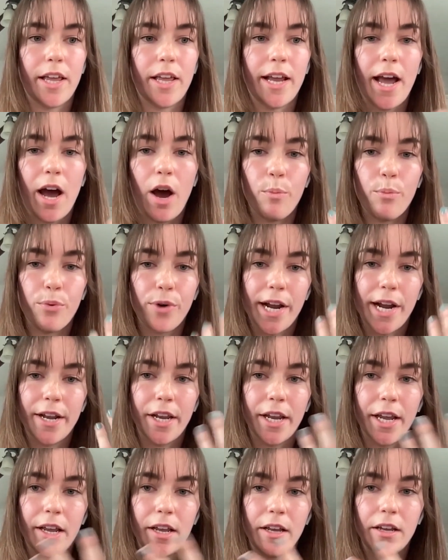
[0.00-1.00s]
like how
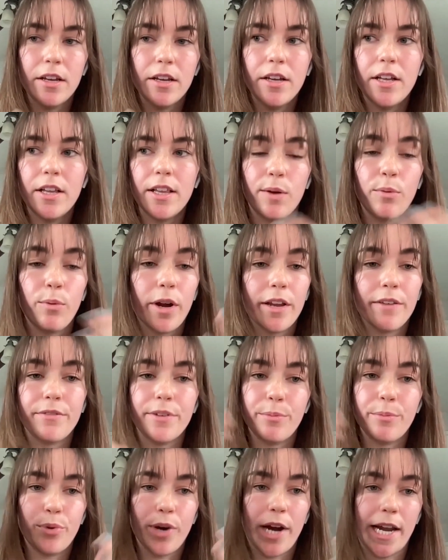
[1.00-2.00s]
branding, like what
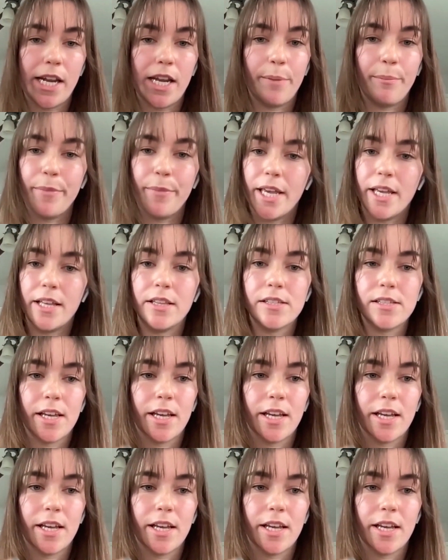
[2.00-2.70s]
even branding means.